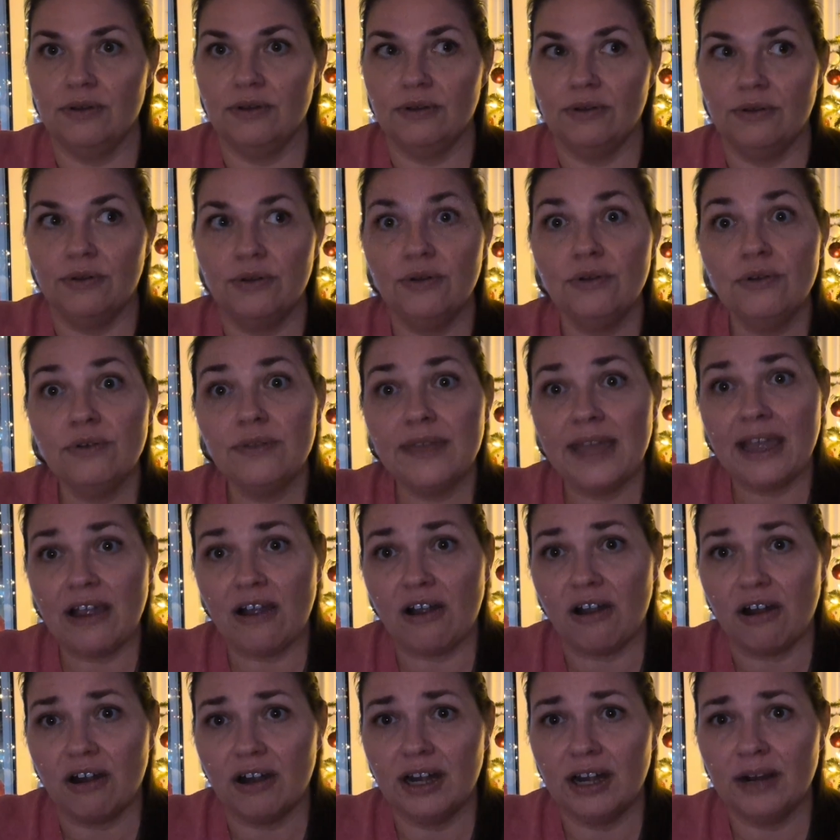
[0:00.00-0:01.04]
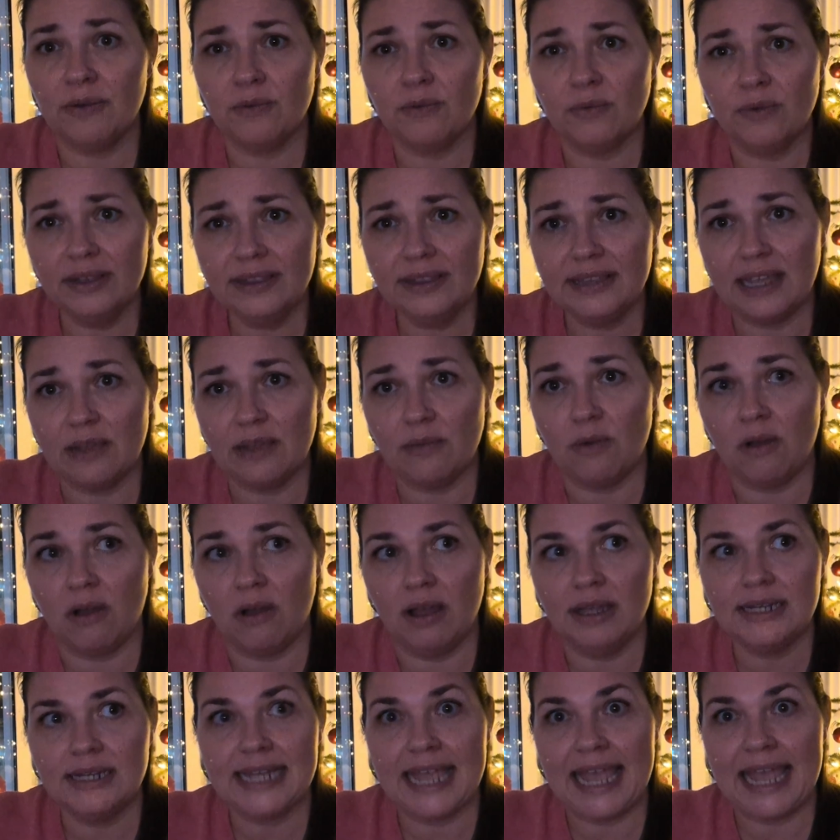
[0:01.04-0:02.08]
who they are and what they
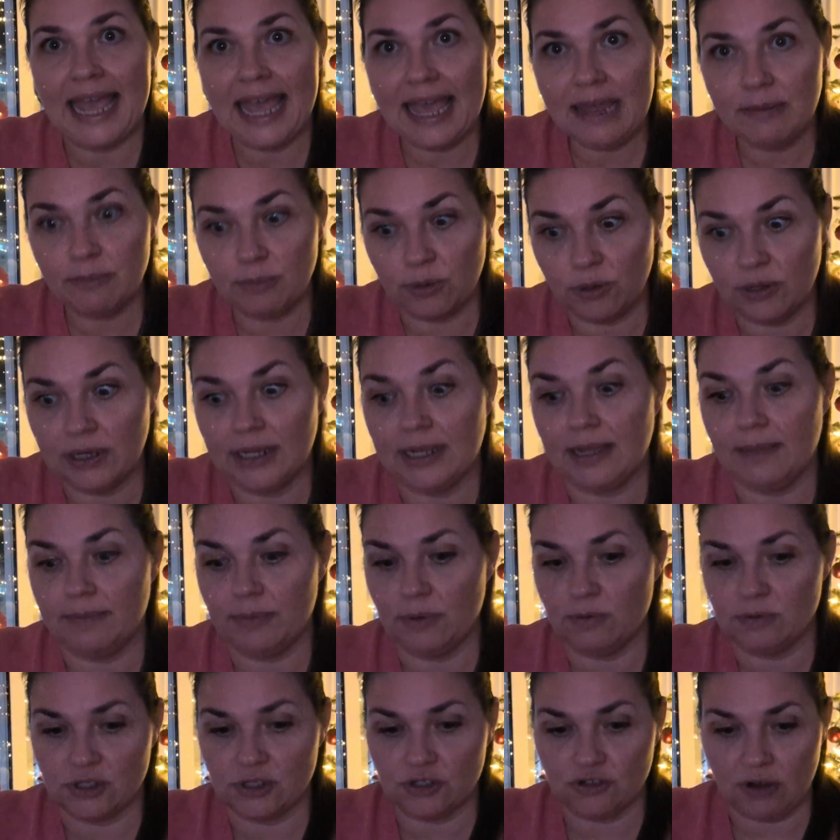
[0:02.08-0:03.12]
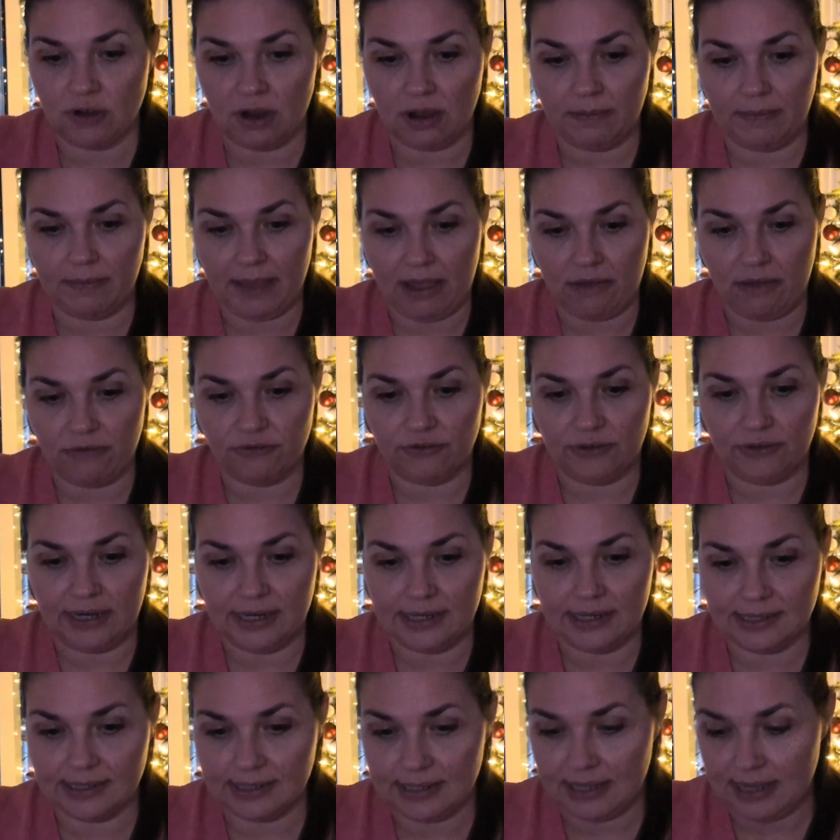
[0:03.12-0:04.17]
want, and putting up those strong
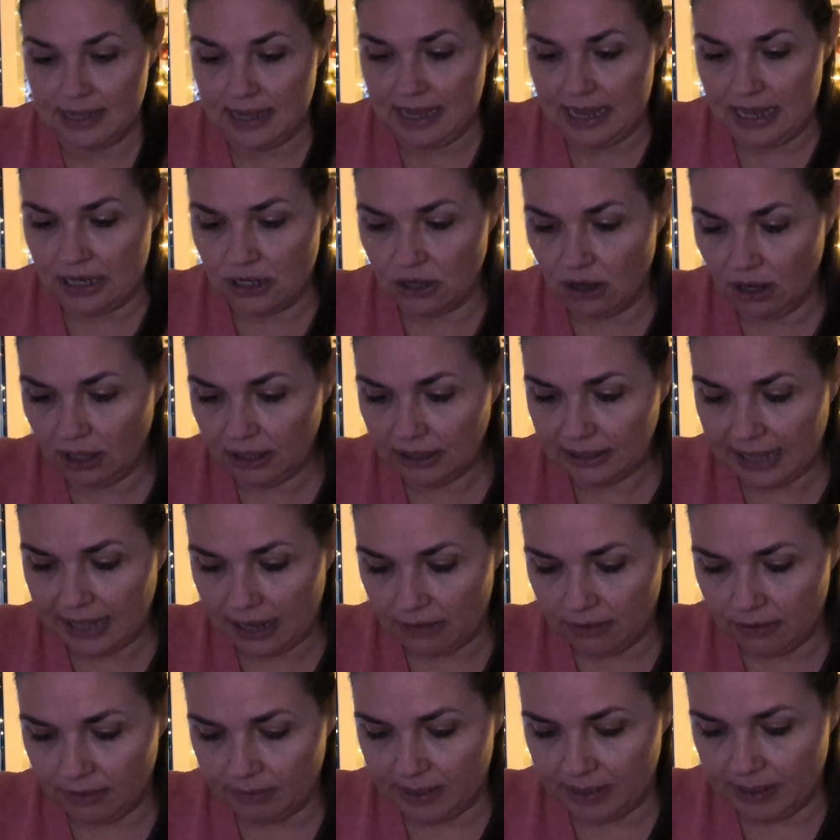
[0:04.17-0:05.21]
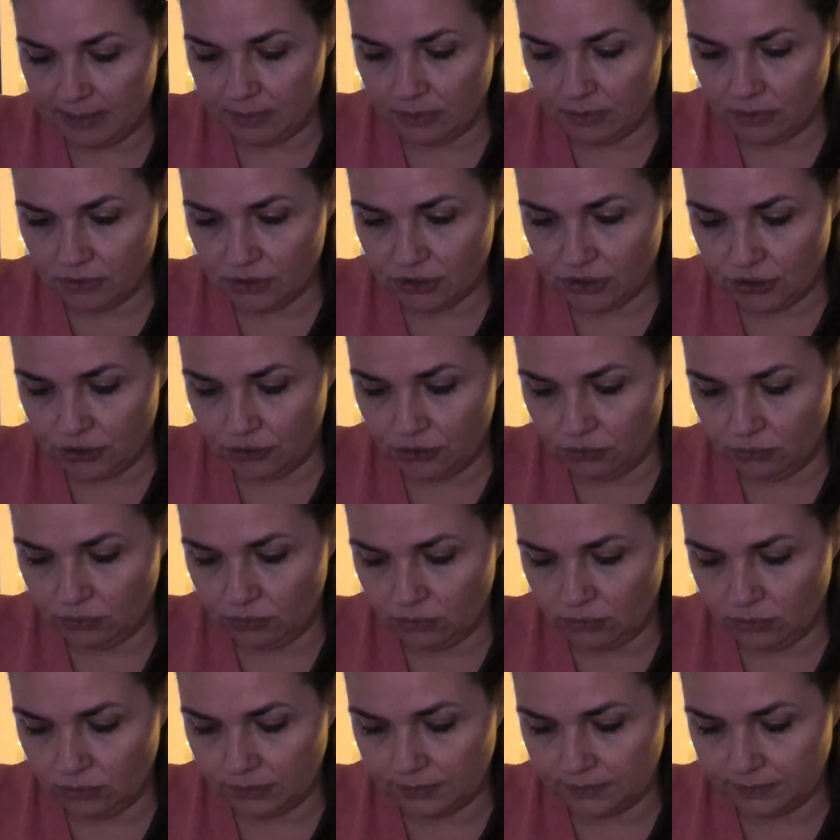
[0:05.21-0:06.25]
boundaries and not allowing people
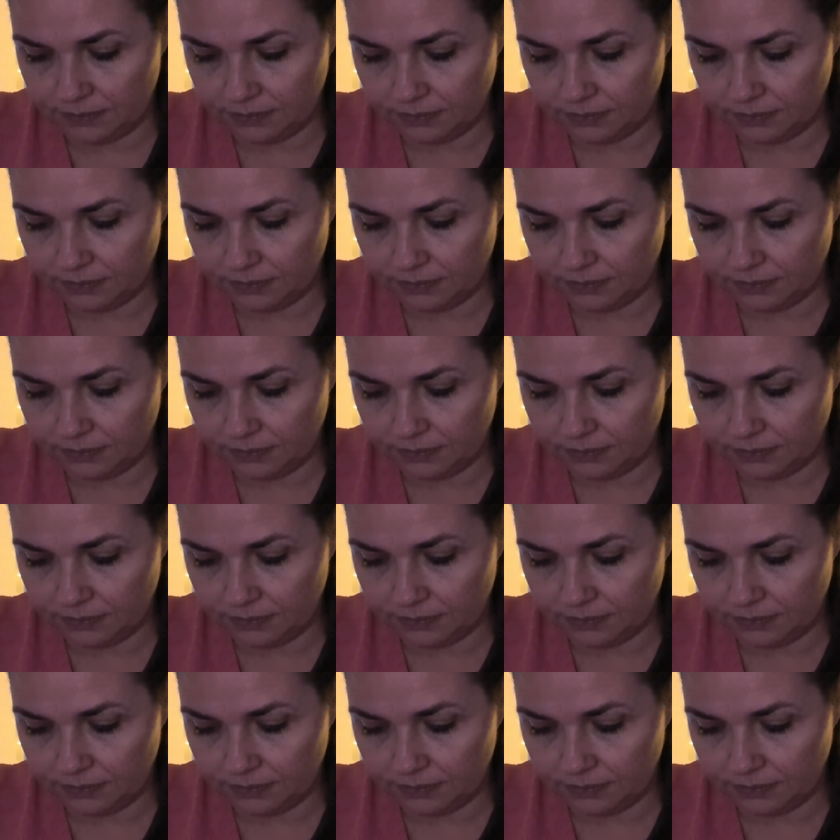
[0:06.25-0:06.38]
to